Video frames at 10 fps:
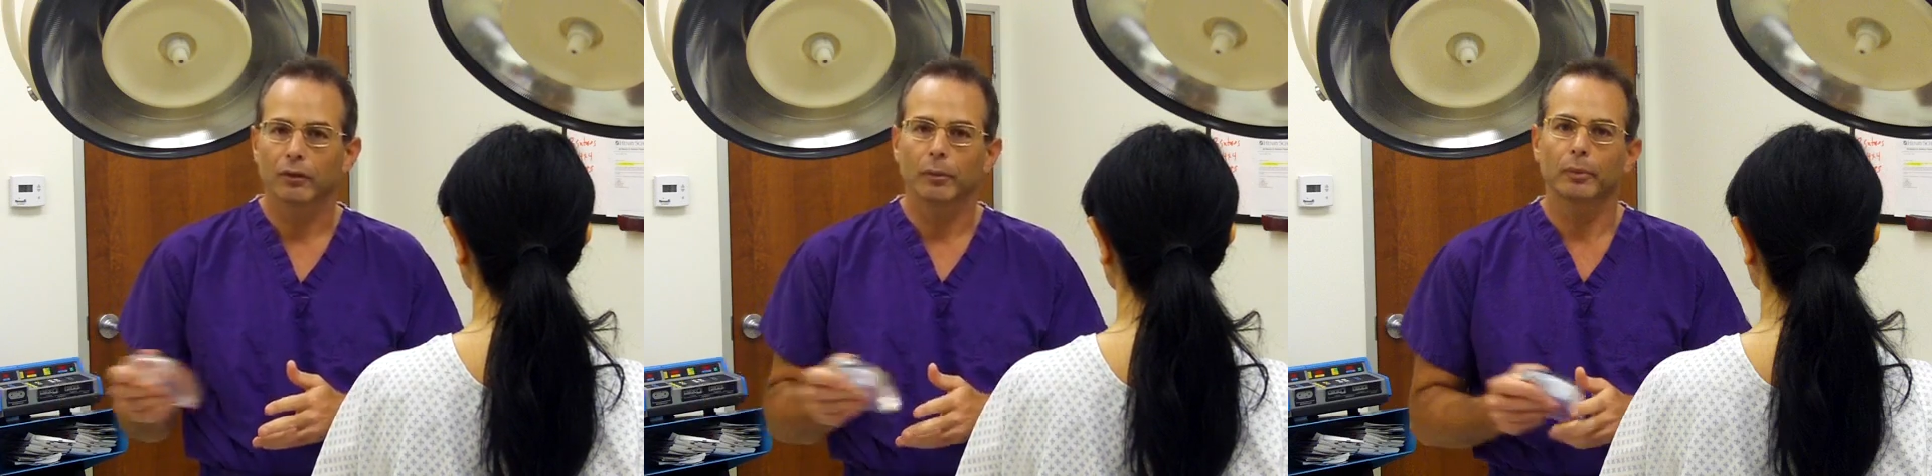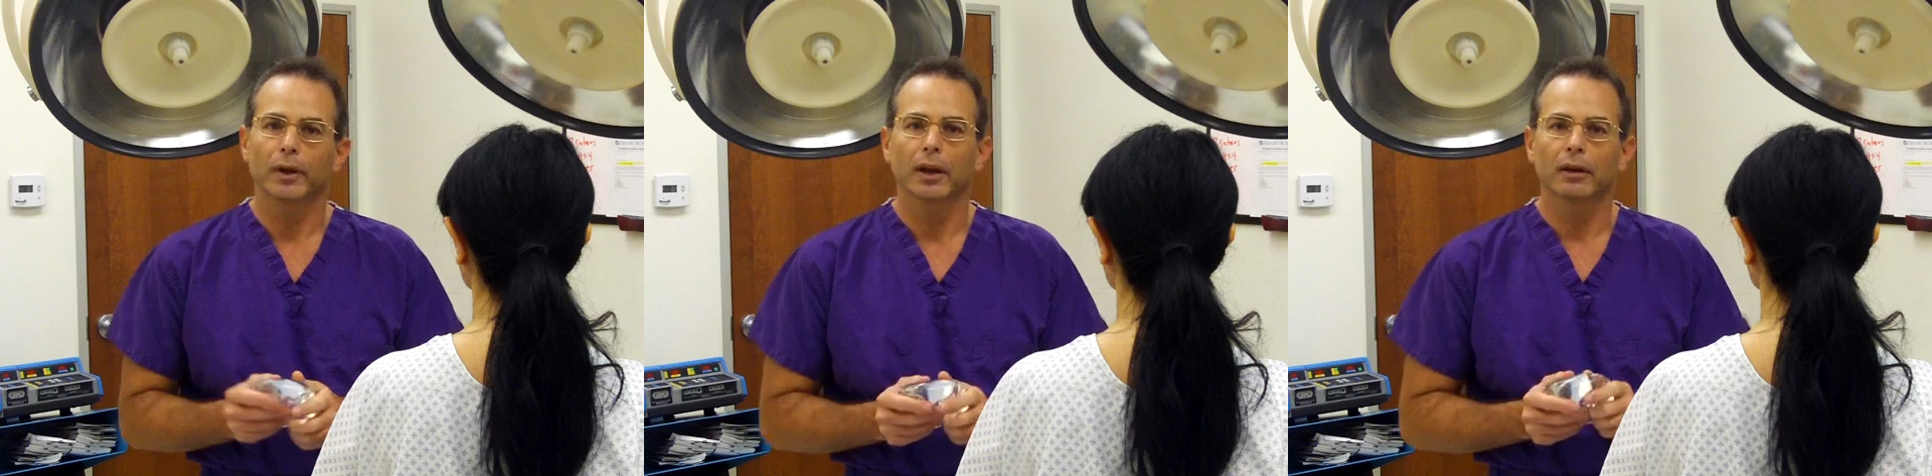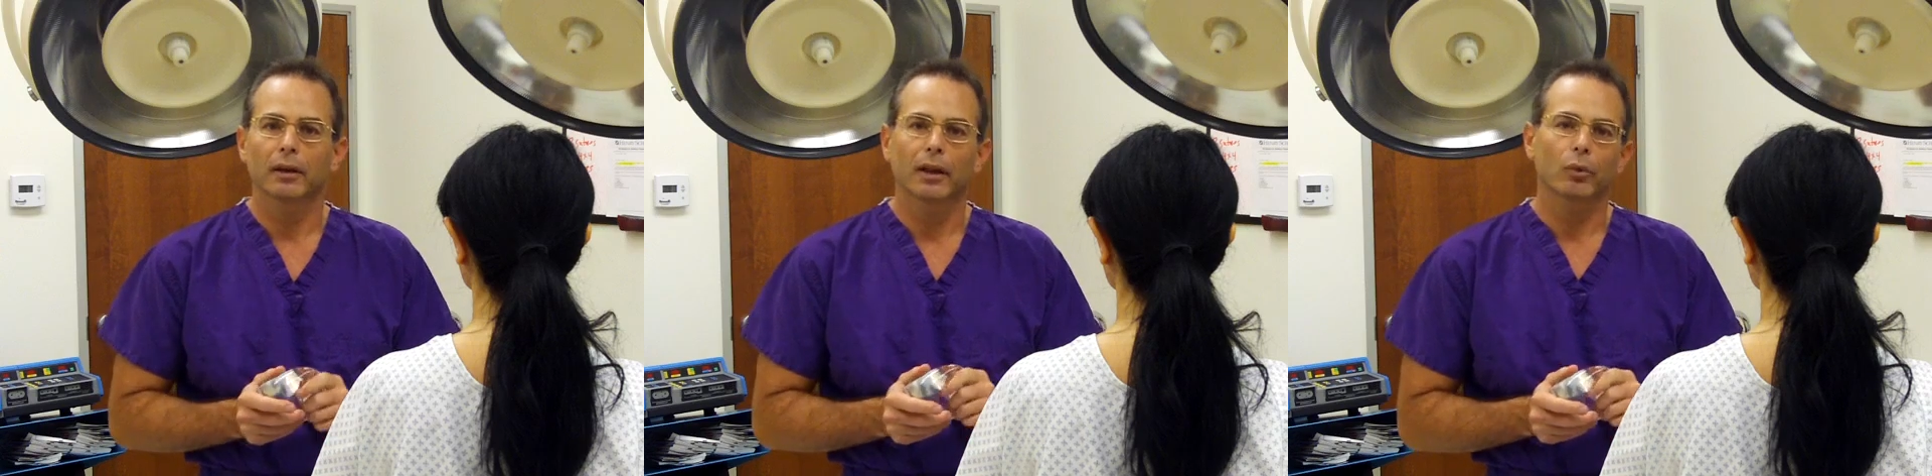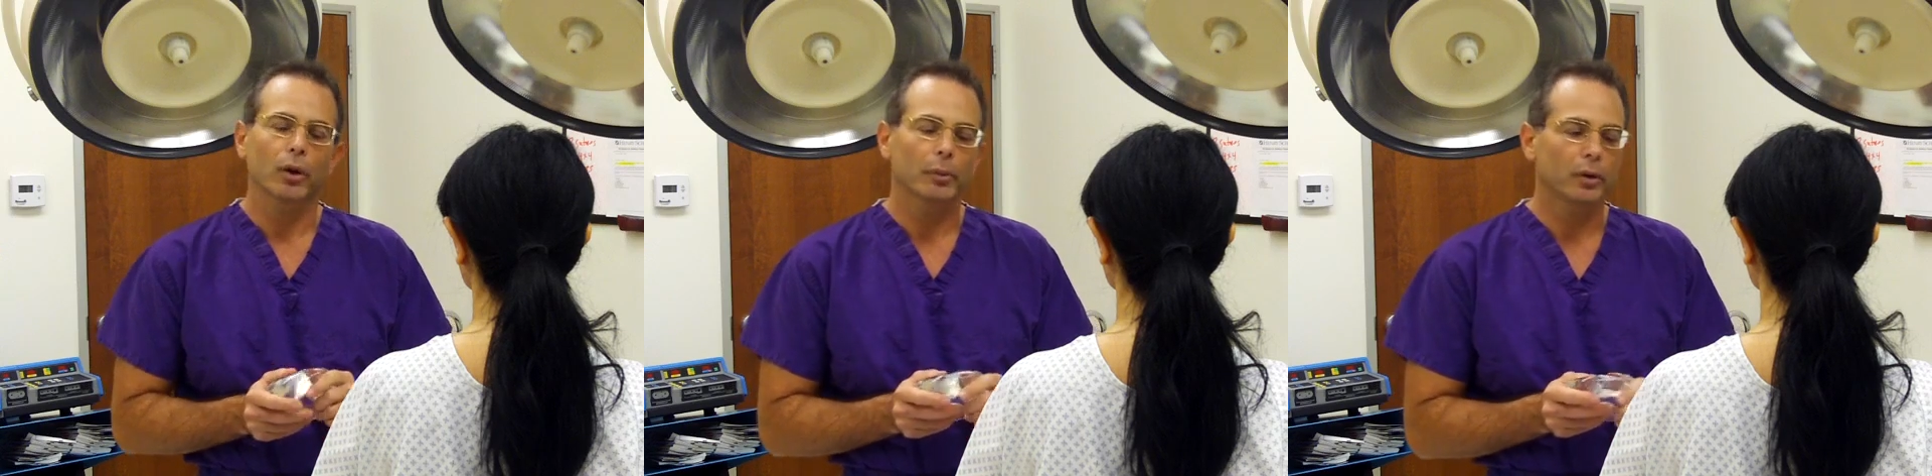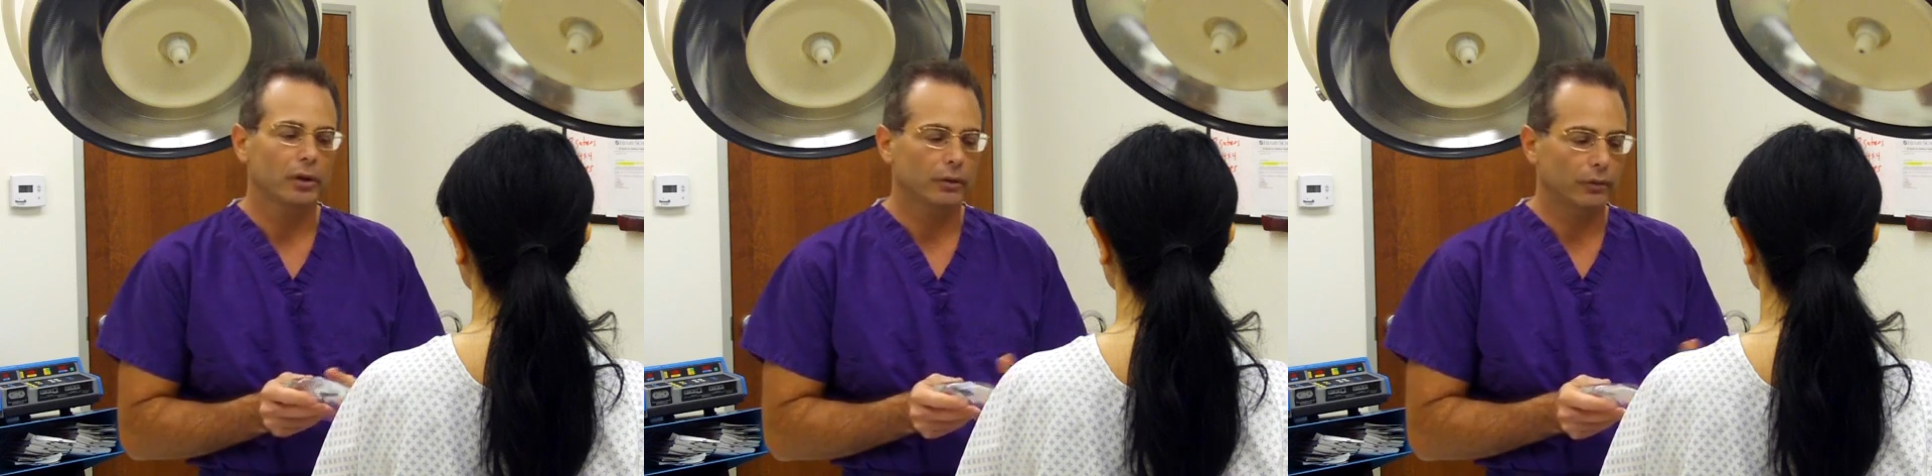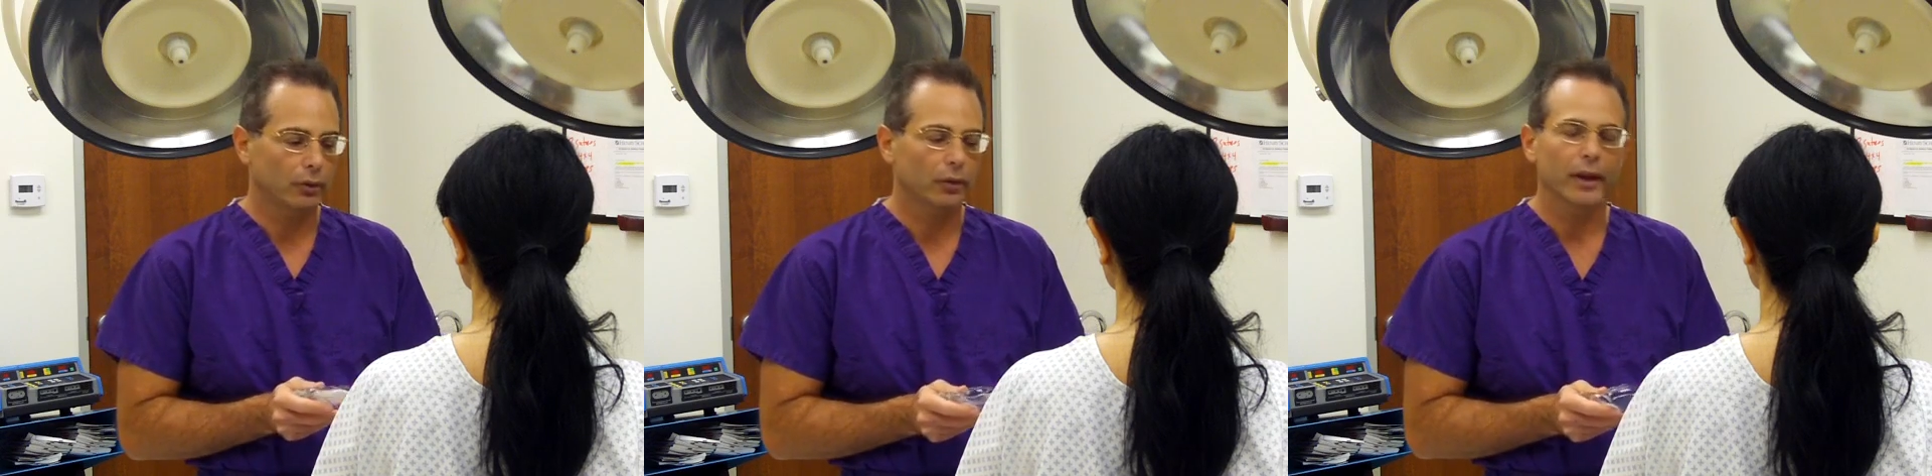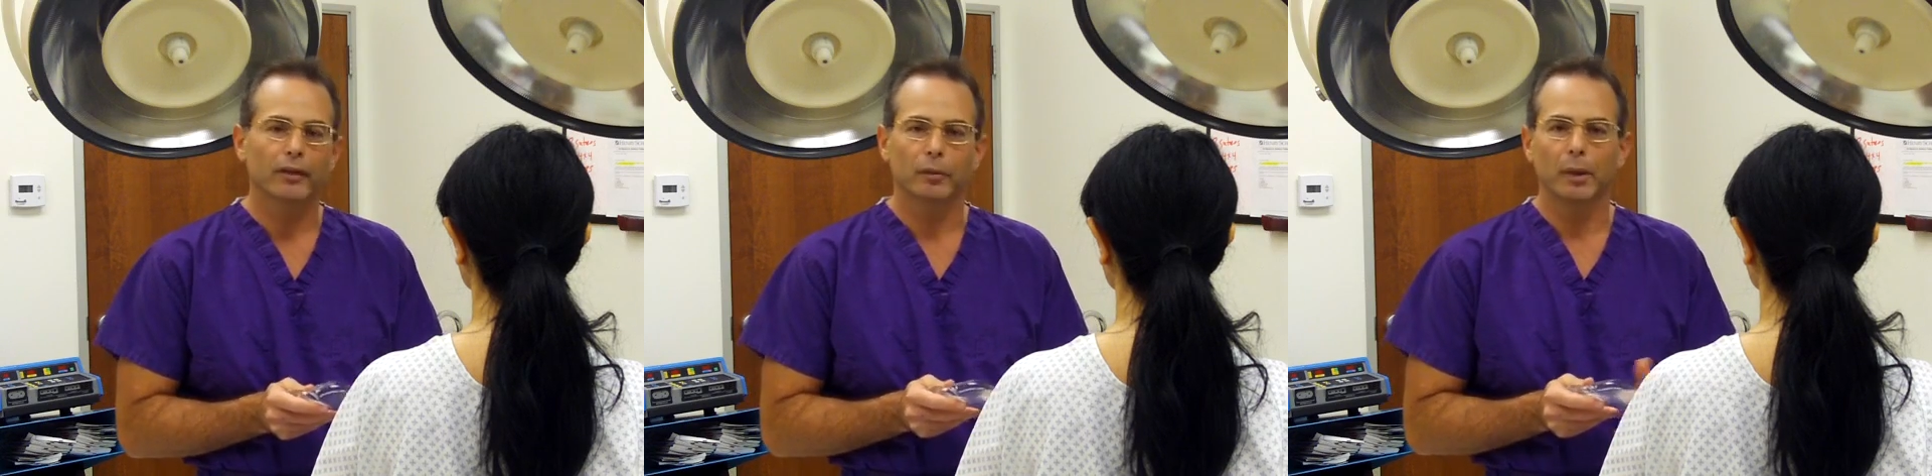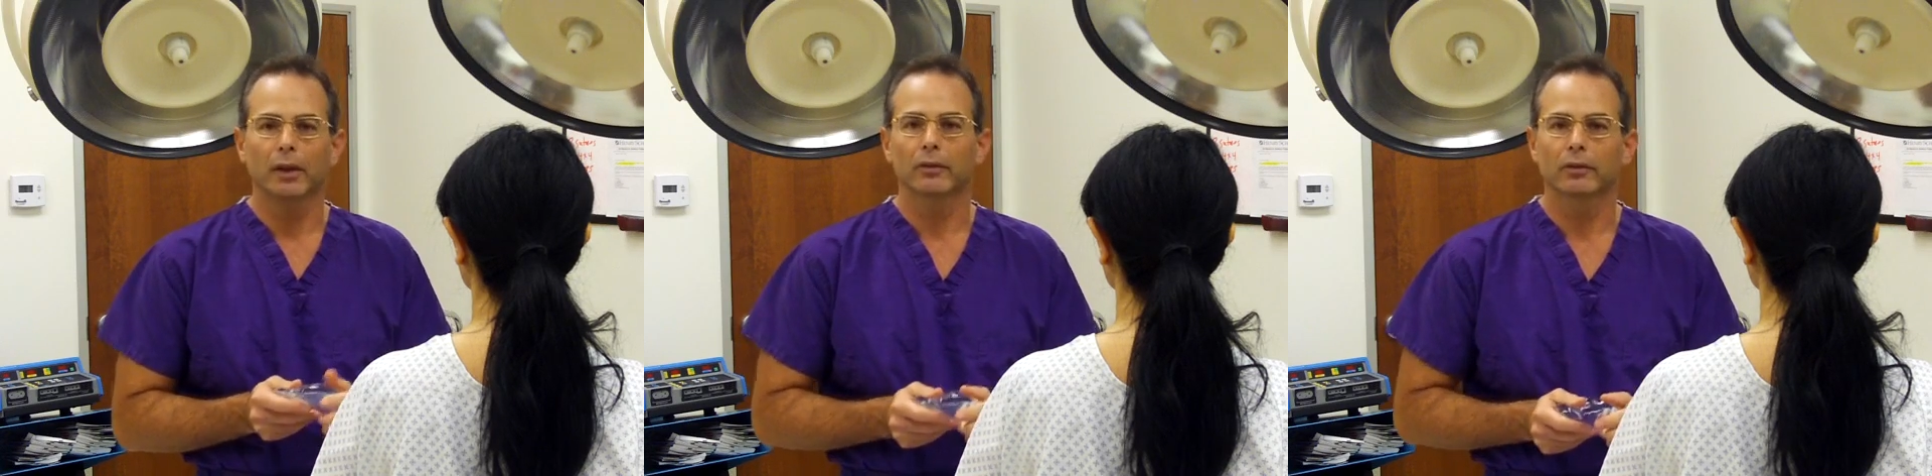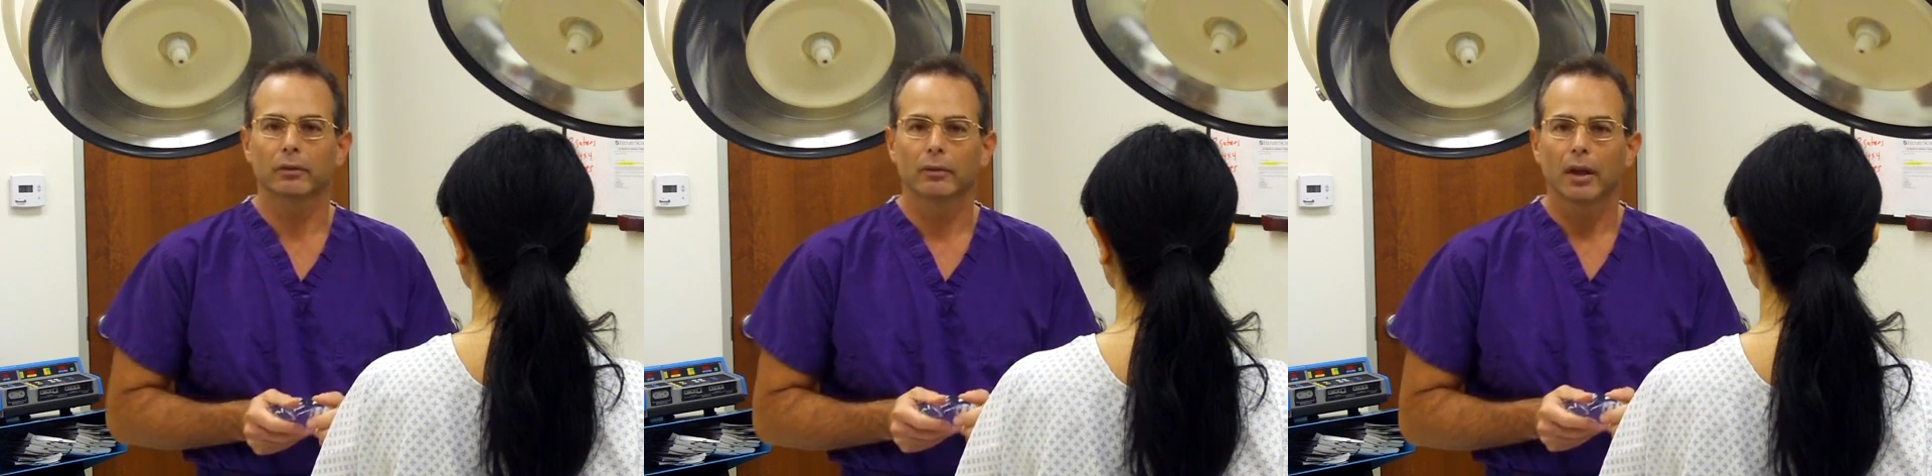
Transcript: of implant that will completely fill that space.